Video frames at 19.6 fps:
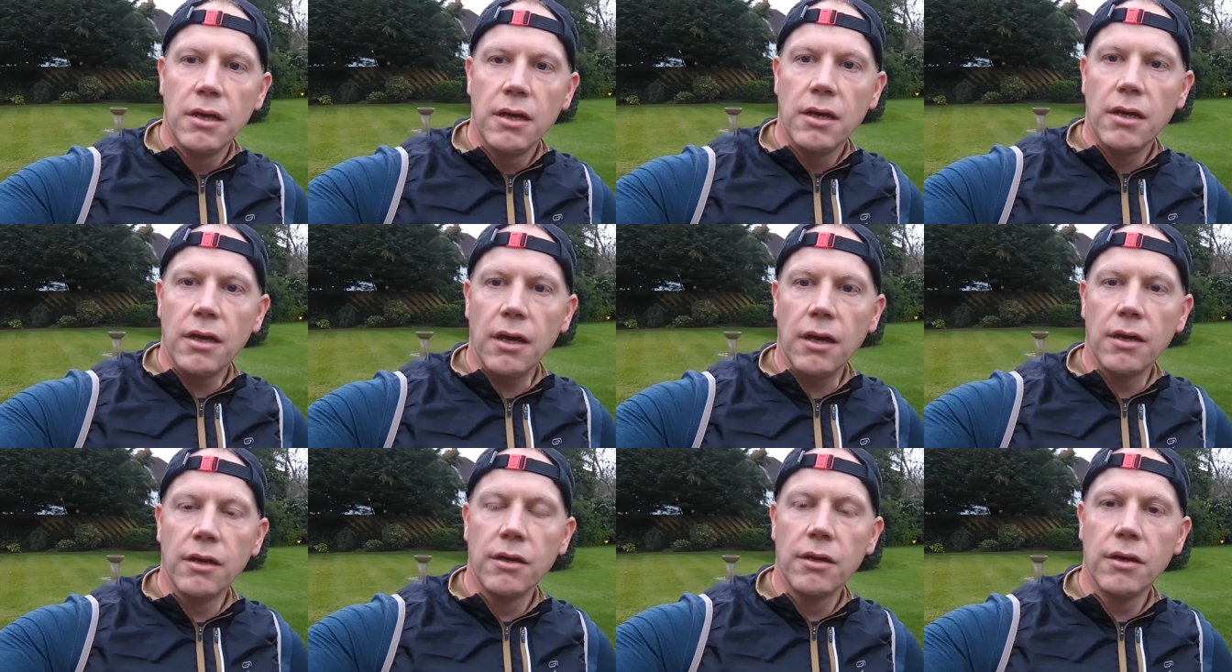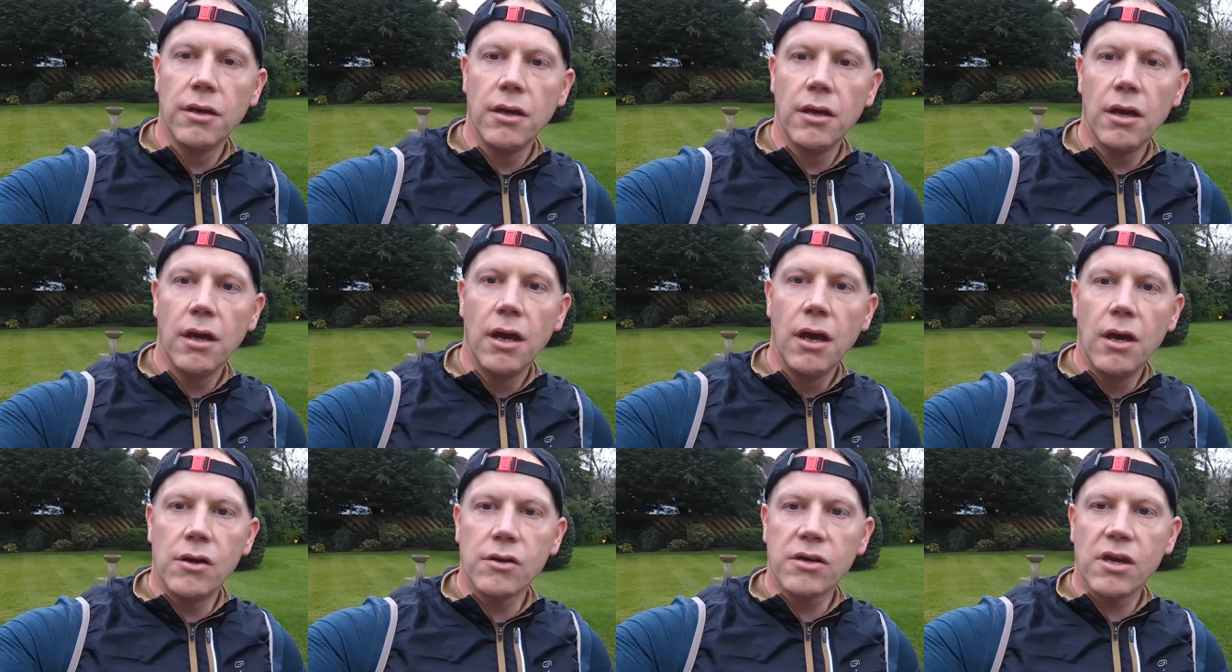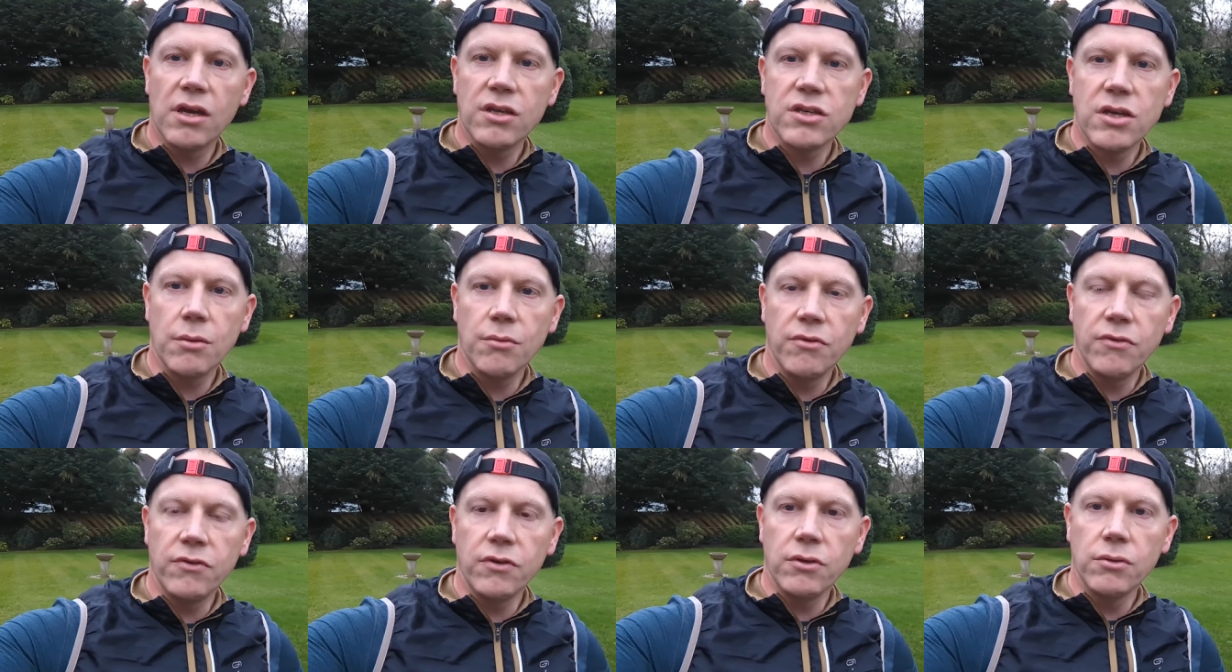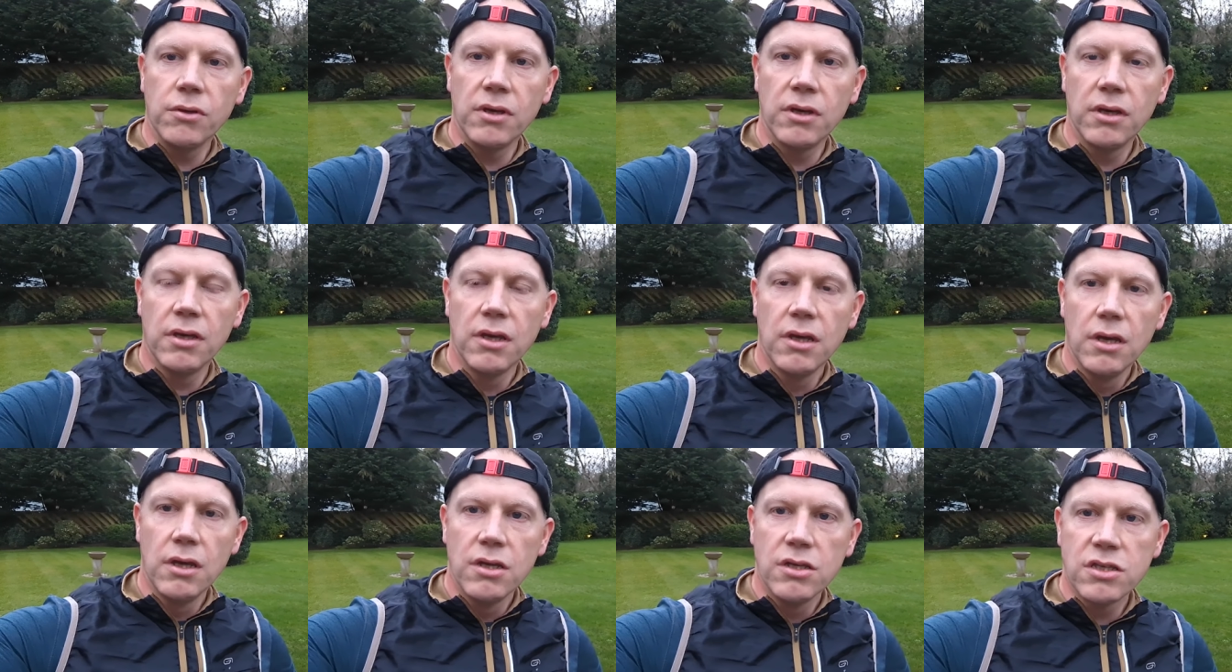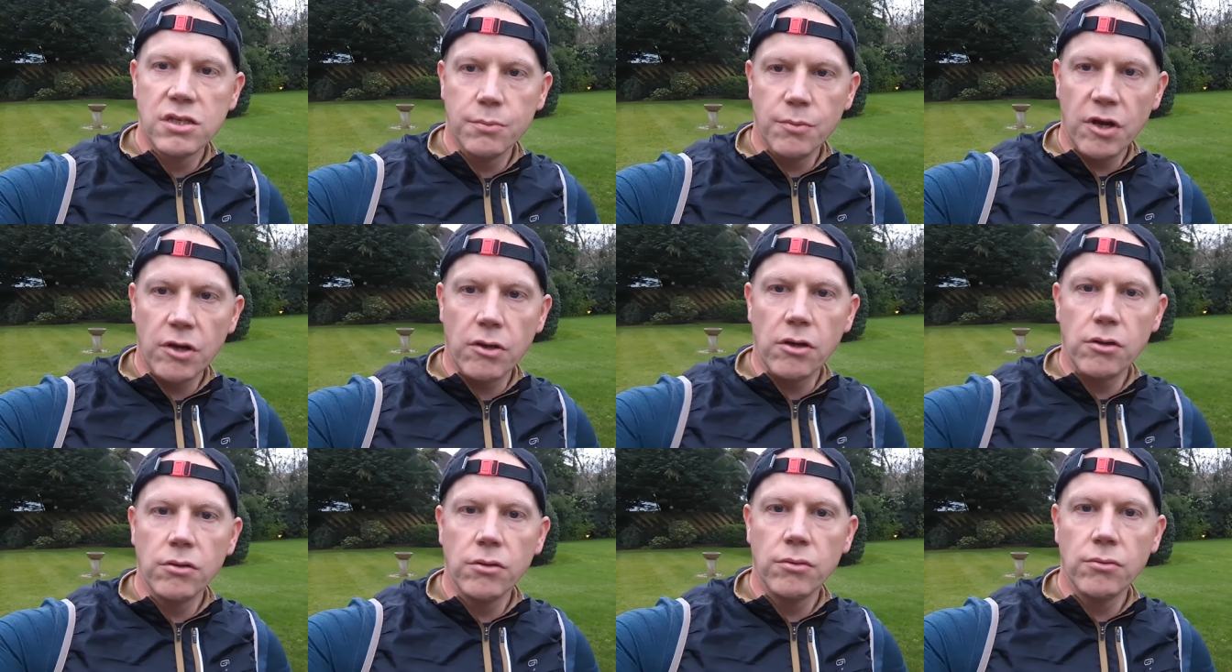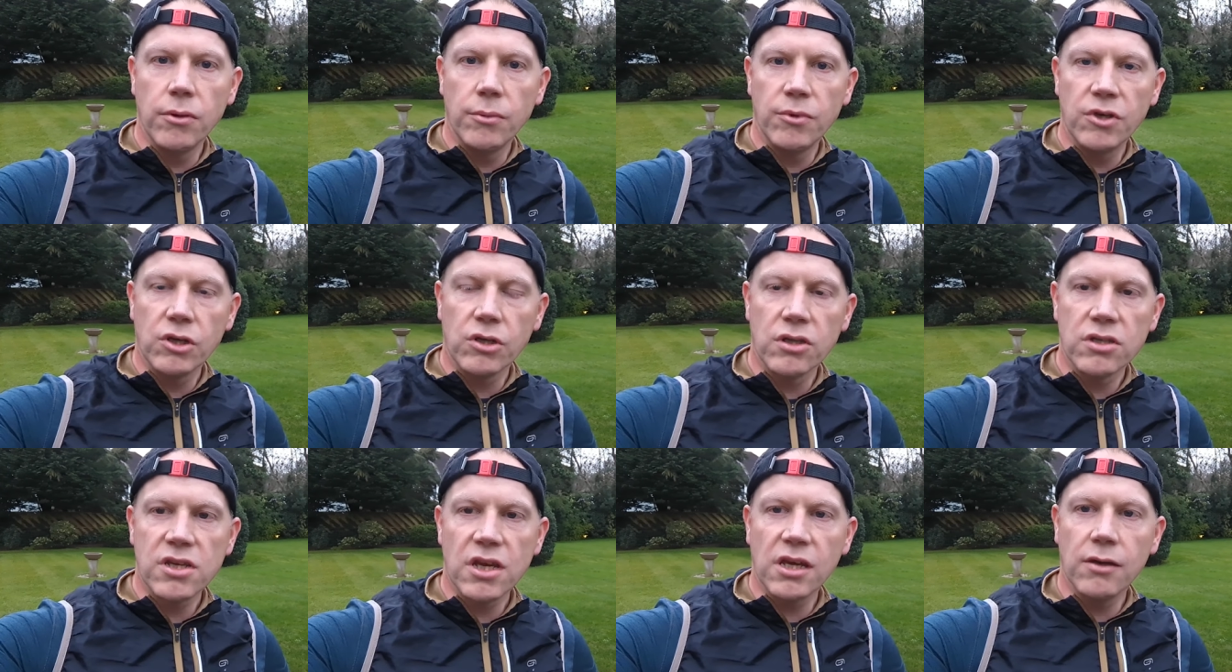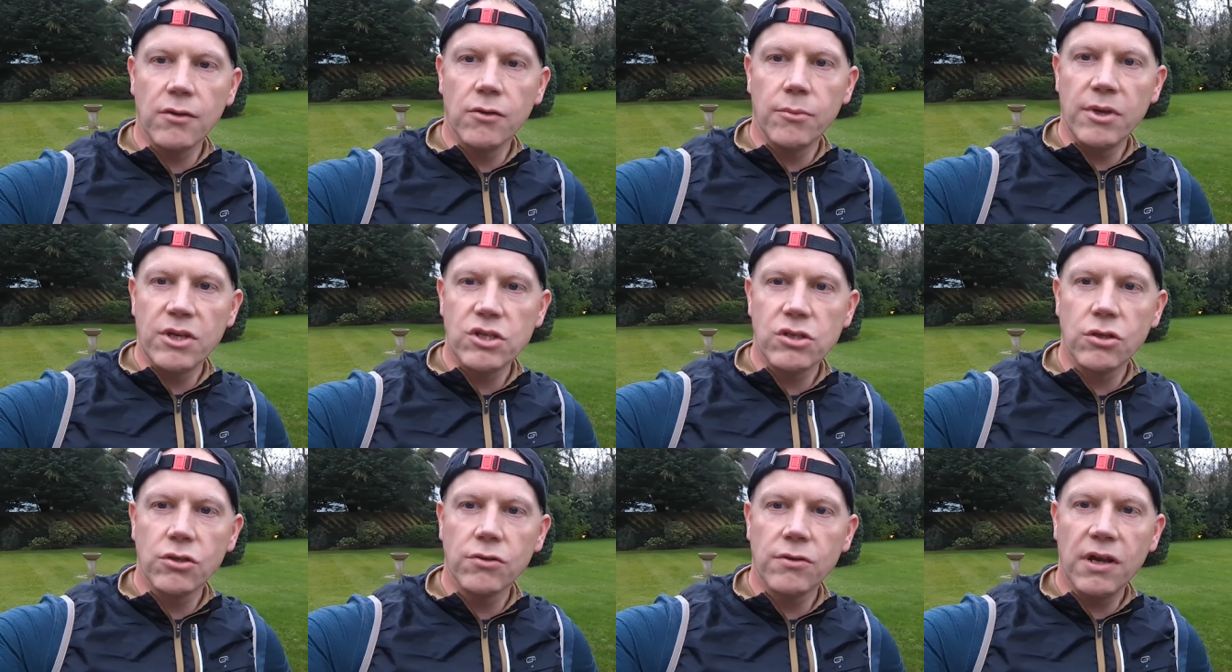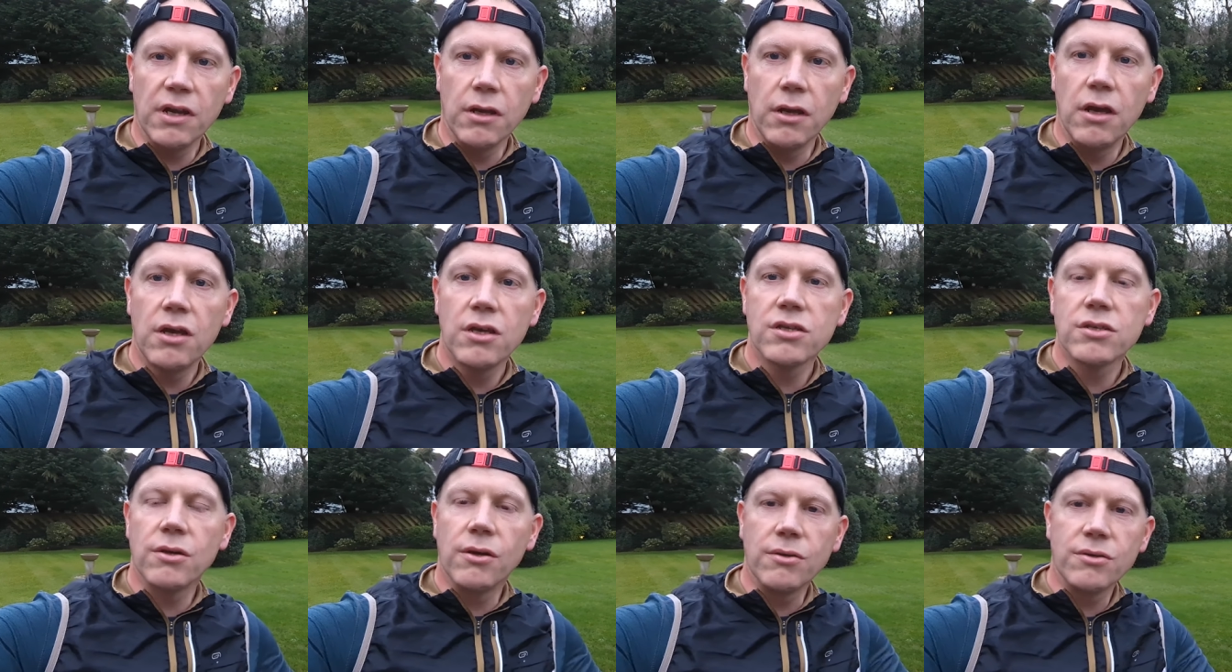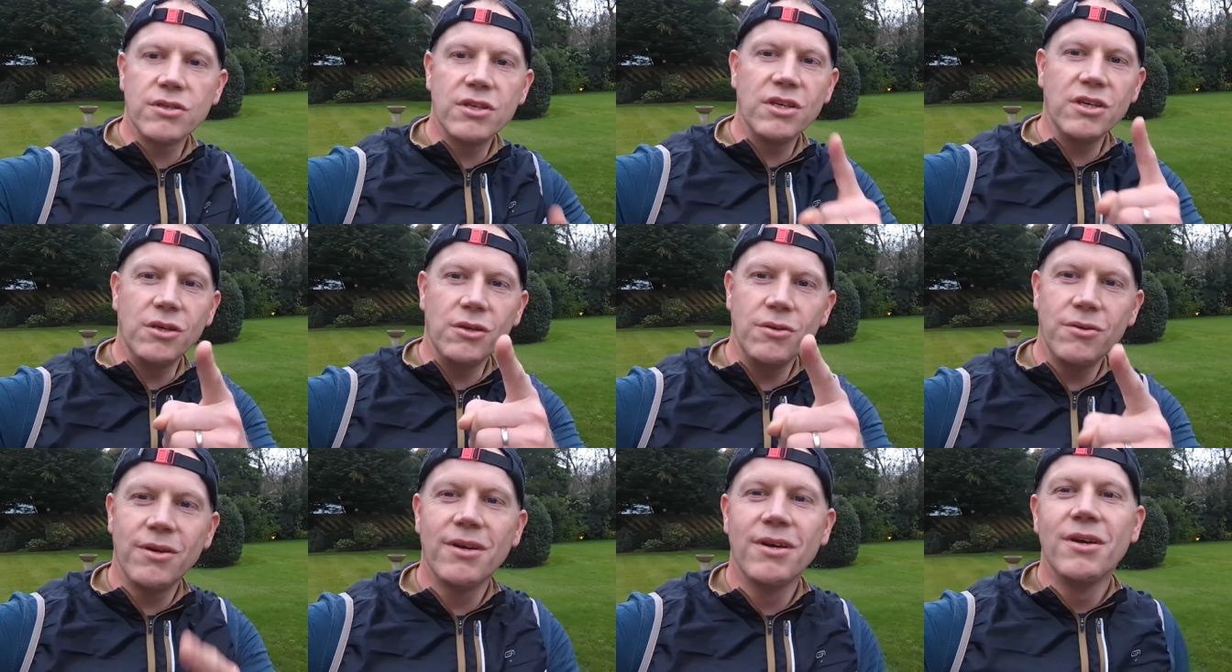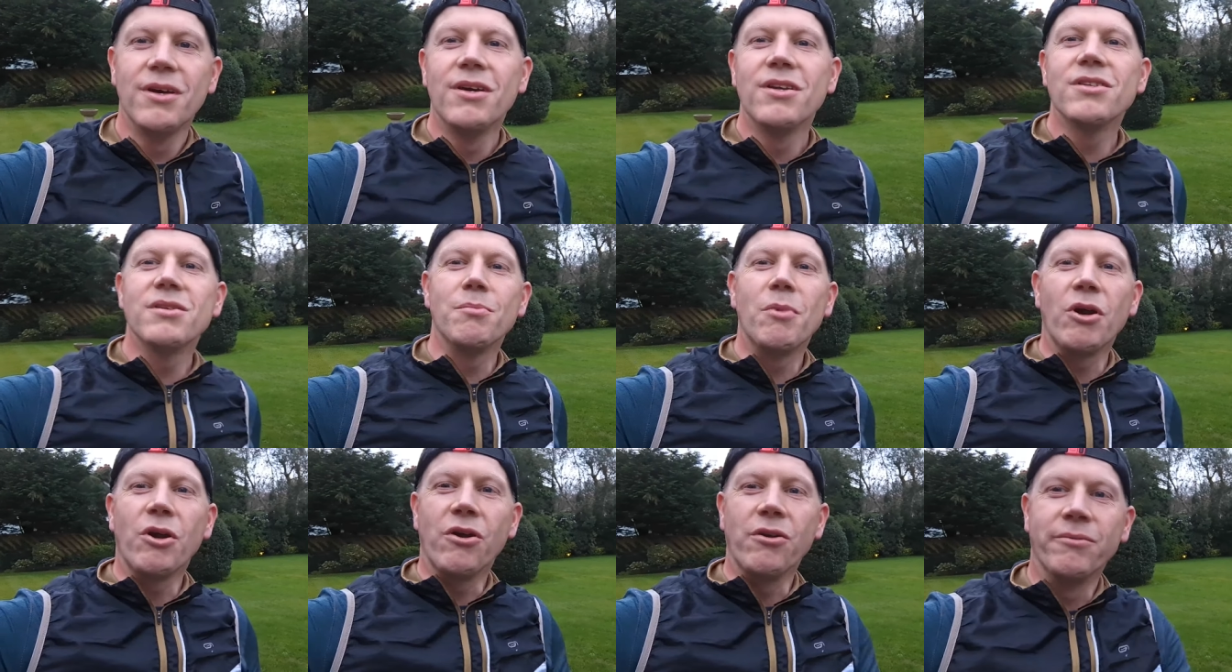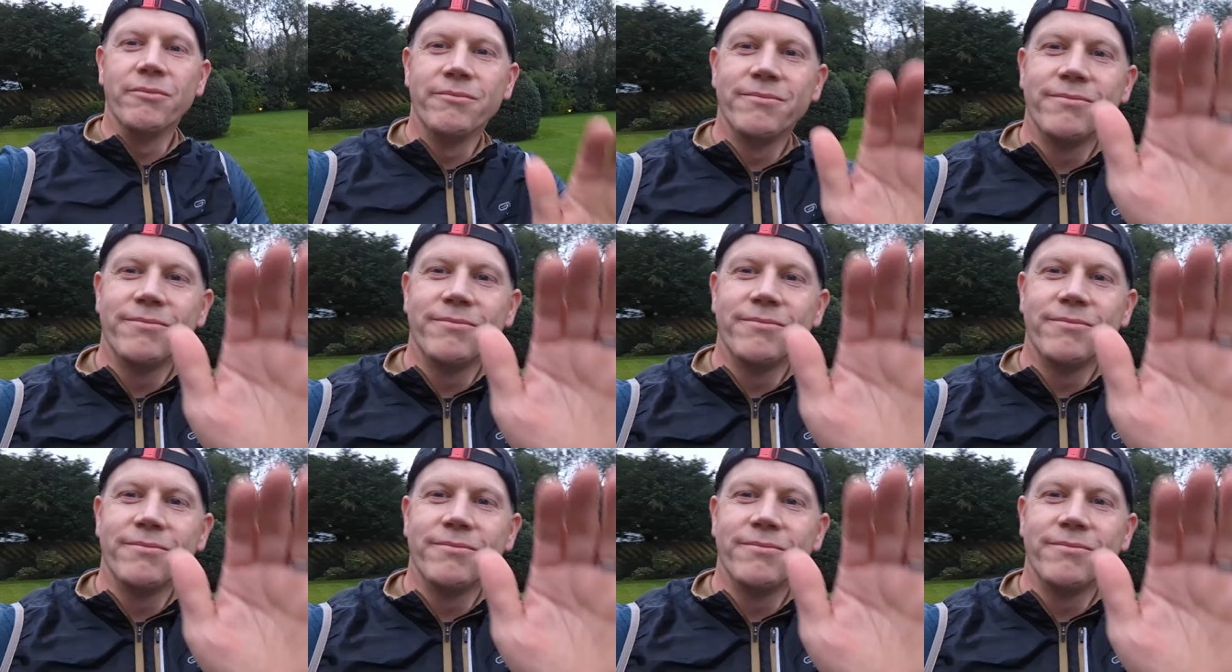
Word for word: yeah, I'll catch up with you tomorrow when we're going to take it on a much longer run, so I'll see you tomorrow.